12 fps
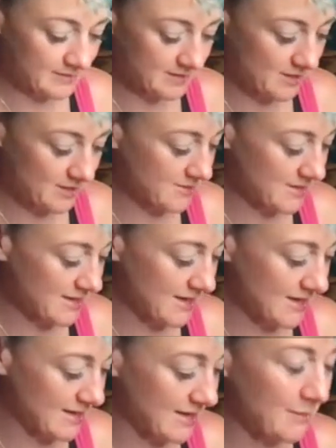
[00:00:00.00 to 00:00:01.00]
So
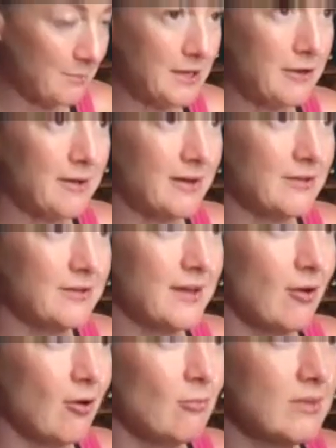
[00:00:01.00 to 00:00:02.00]
yeah, let me know how you
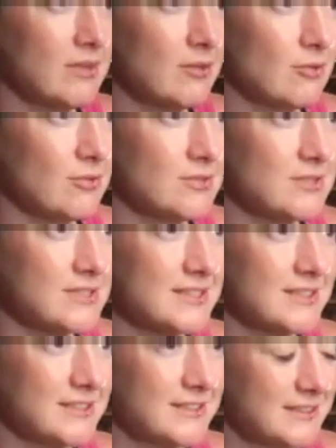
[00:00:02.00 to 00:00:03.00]
get on with yours.
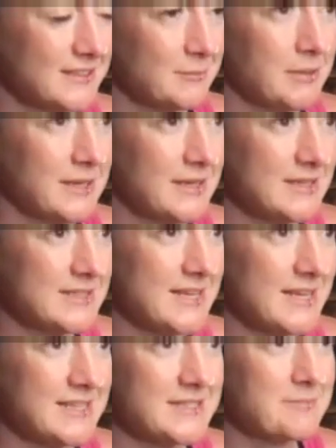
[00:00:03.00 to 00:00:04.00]
Please
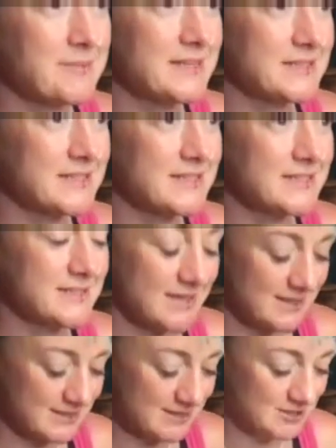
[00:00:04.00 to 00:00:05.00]
take some pictures
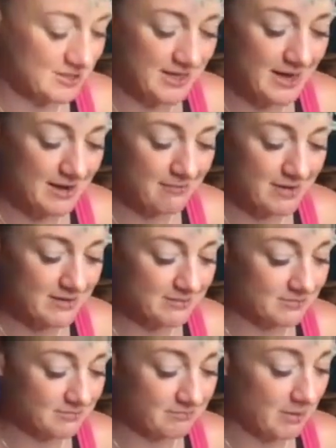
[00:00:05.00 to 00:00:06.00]
and share
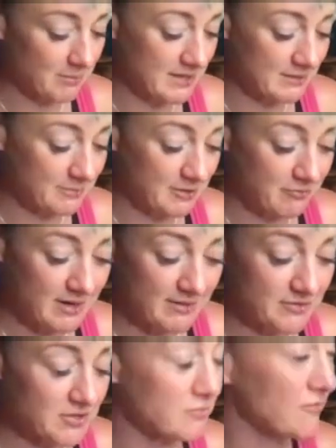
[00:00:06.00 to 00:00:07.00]
it. I mean, it'd be
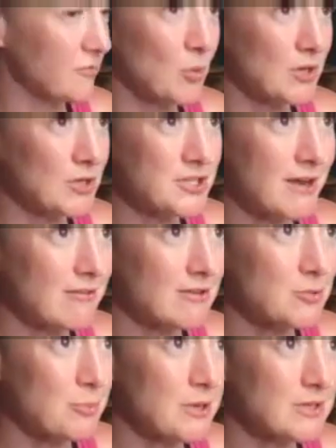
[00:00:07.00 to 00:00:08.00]
great if you want to share it
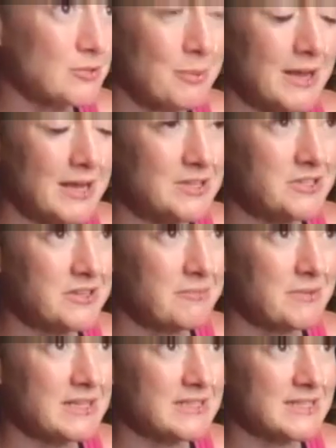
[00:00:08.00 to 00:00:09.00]
to your personal page, give
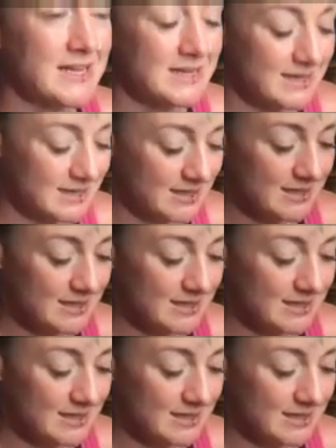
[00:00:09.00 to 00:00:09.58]
me a tag.